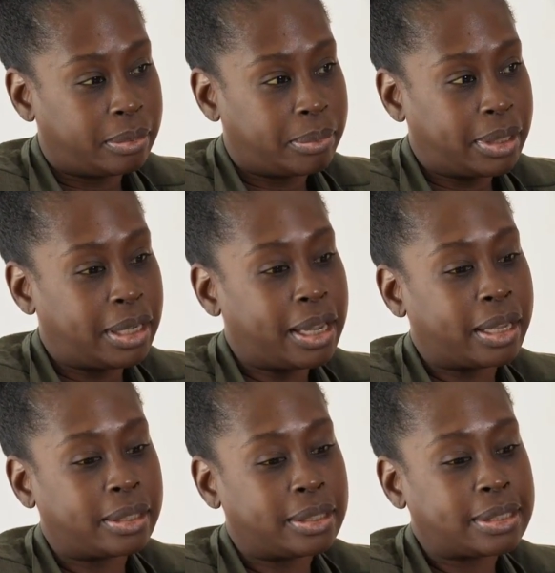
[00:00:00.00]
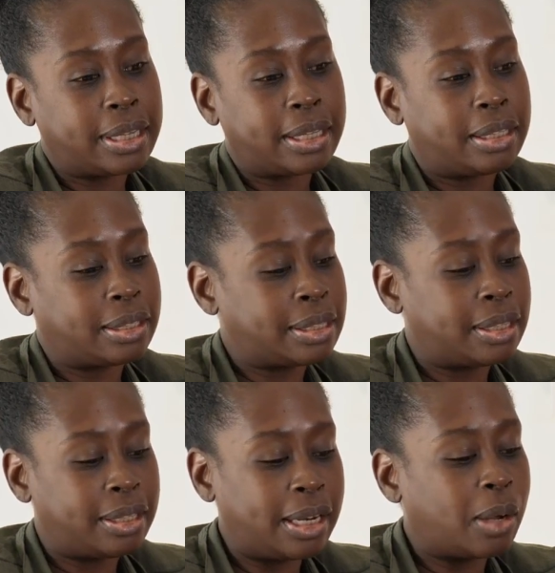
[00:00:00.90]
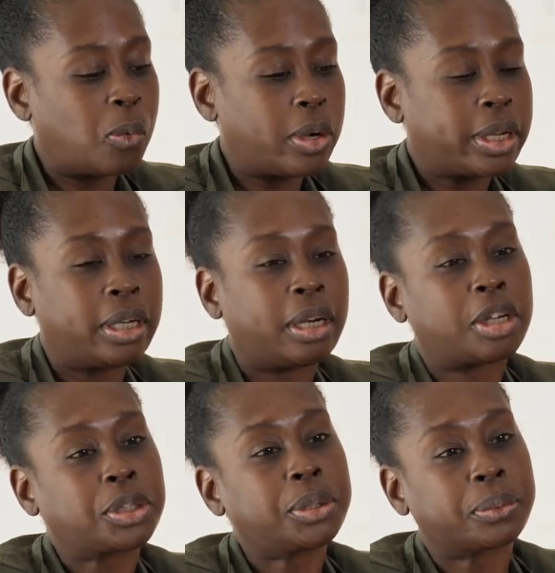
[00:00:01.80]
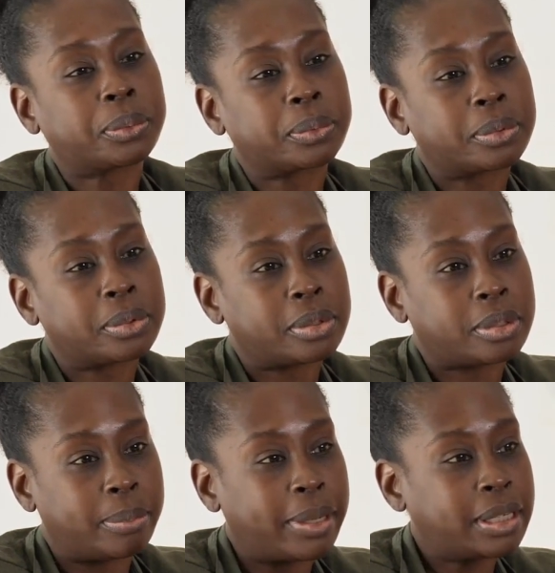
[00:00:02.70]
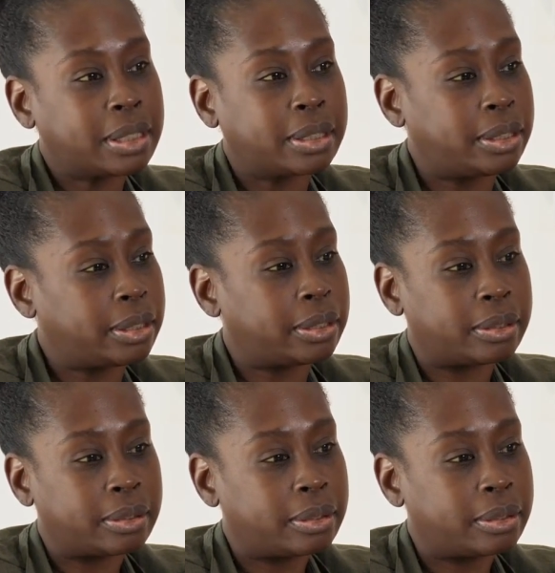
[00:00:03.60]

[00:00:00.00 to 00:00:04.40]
But they got to understand this, they're not walking in our shoe. So basically,